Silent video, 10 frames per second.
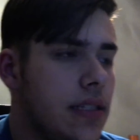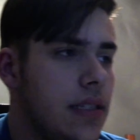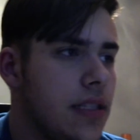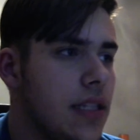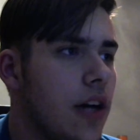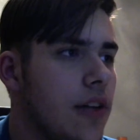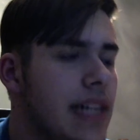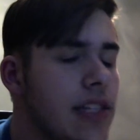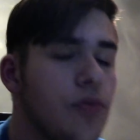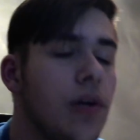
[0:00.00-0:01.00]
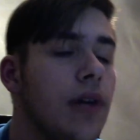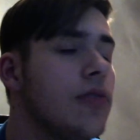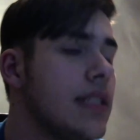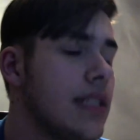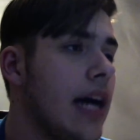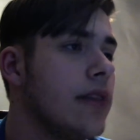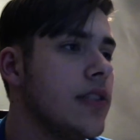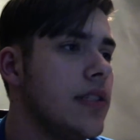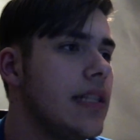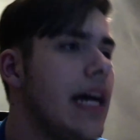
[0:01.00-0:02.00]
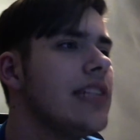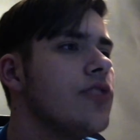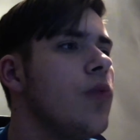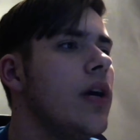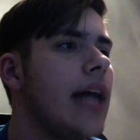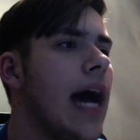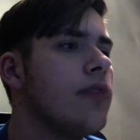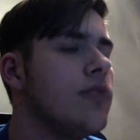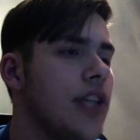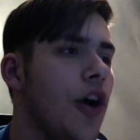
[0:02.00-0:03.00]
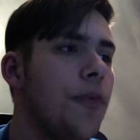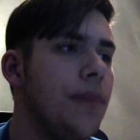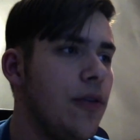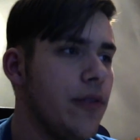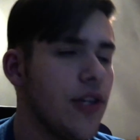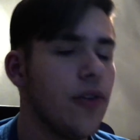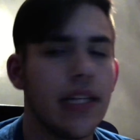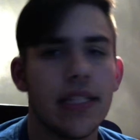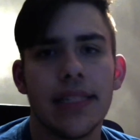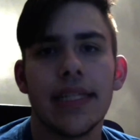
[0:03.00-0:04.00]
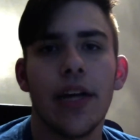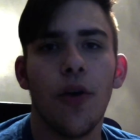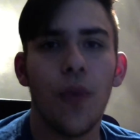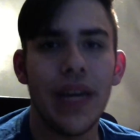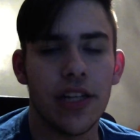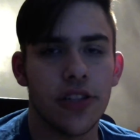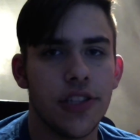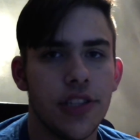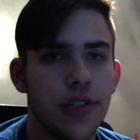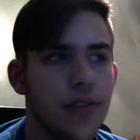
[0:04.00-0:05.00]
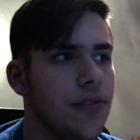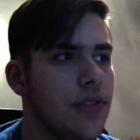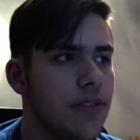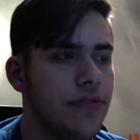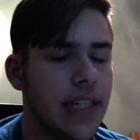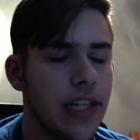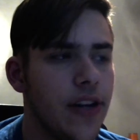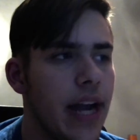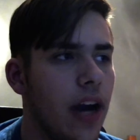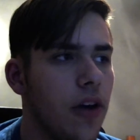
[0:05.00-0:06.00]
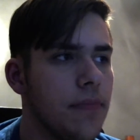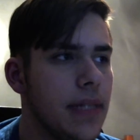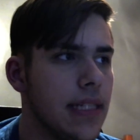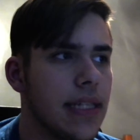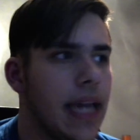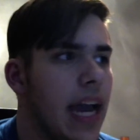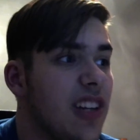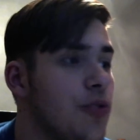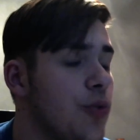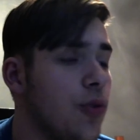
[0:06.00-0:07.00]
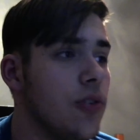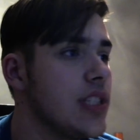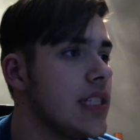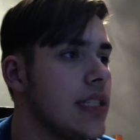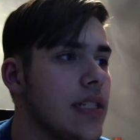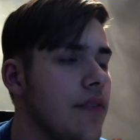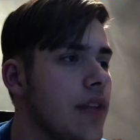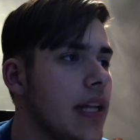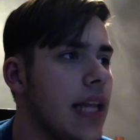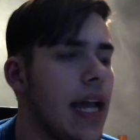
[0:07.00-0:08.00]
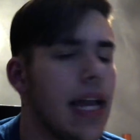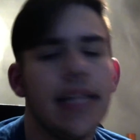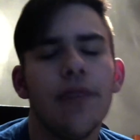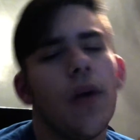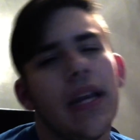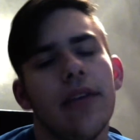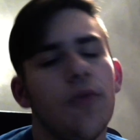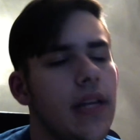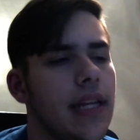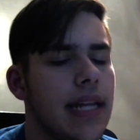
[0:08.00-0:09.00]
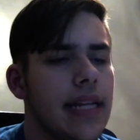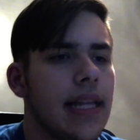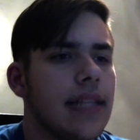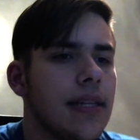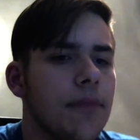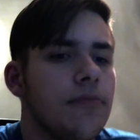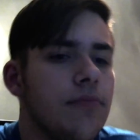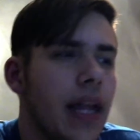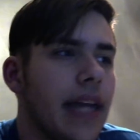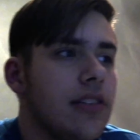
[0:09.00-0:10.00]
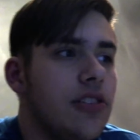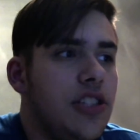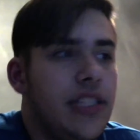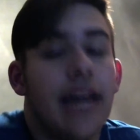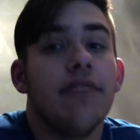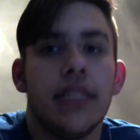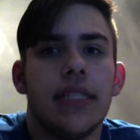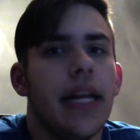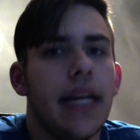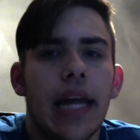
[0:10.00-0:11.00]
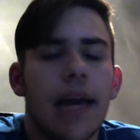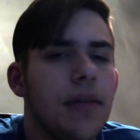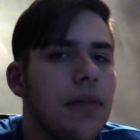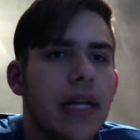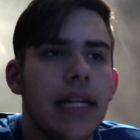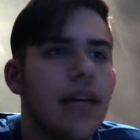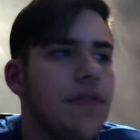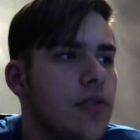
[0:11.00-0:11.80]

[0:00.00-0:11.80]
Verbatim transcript: So that's what was would that's what I was hoping was only going to take a week or two to figure out because county rules and stuff like that. I didn't want anyone to think that something like devastating happened in my life.